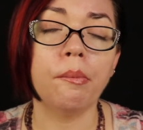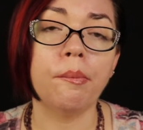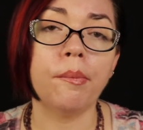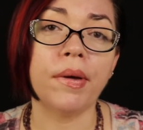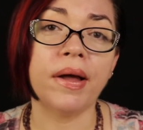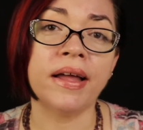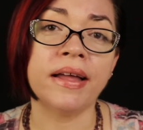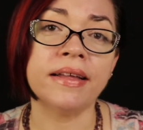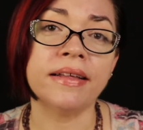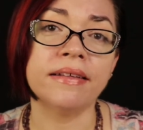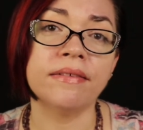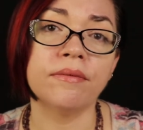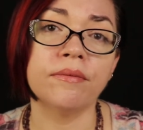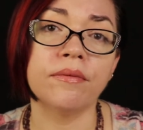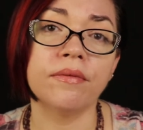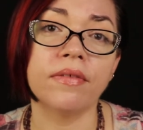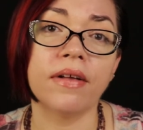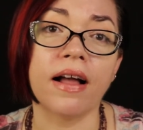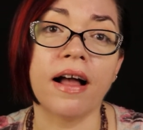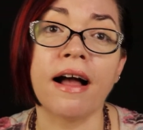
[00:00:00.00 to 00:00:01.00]
But
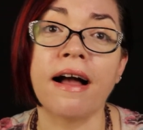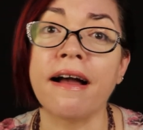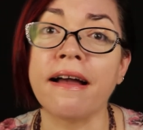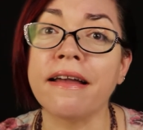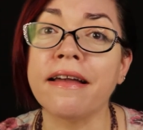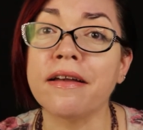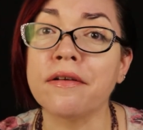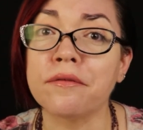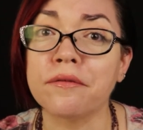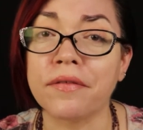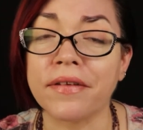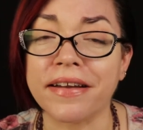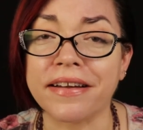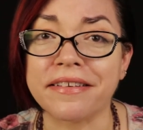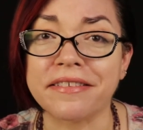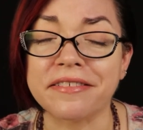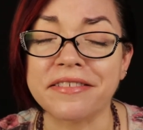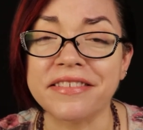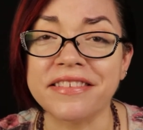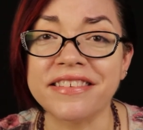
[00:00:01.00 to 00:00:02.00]
I have
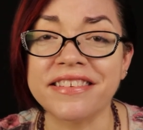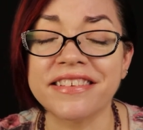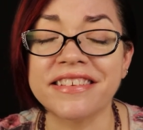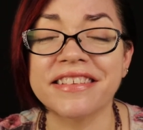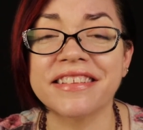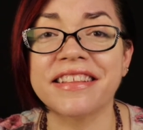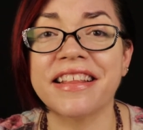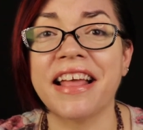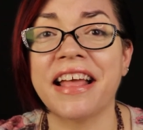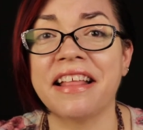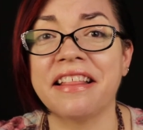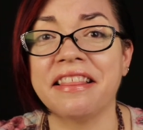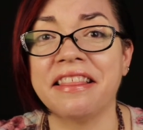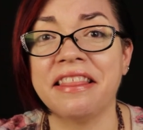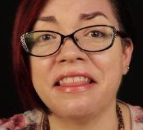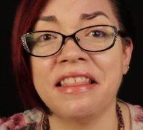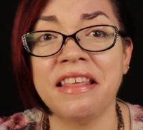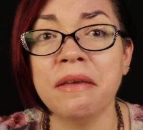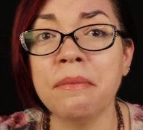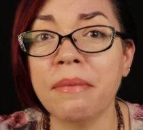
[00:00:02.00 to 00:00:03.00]
found that
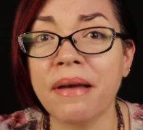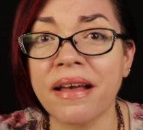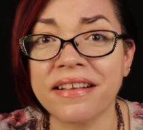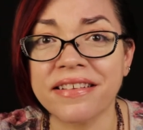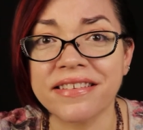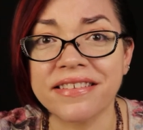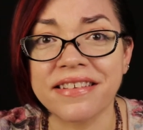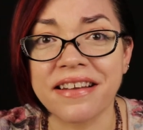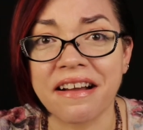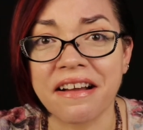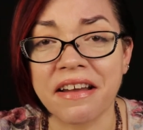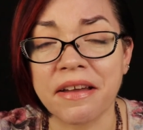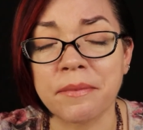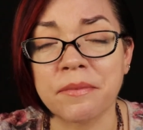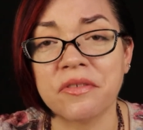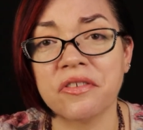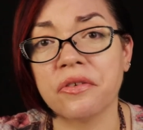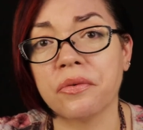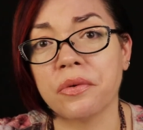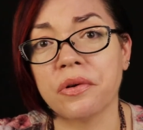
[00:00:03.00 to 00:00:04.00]
the best
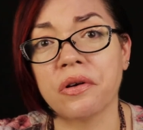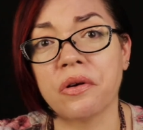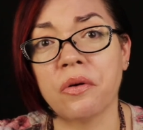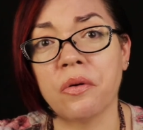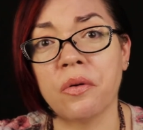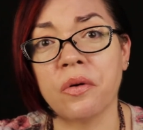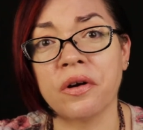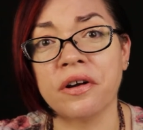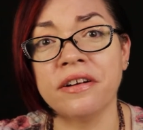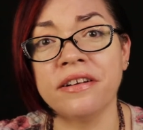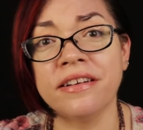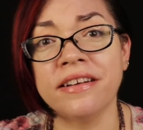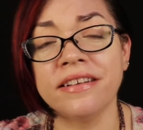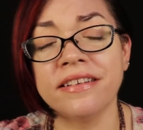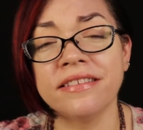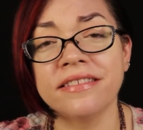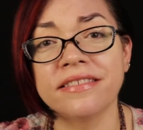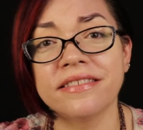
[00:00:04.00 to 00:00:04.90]
time to record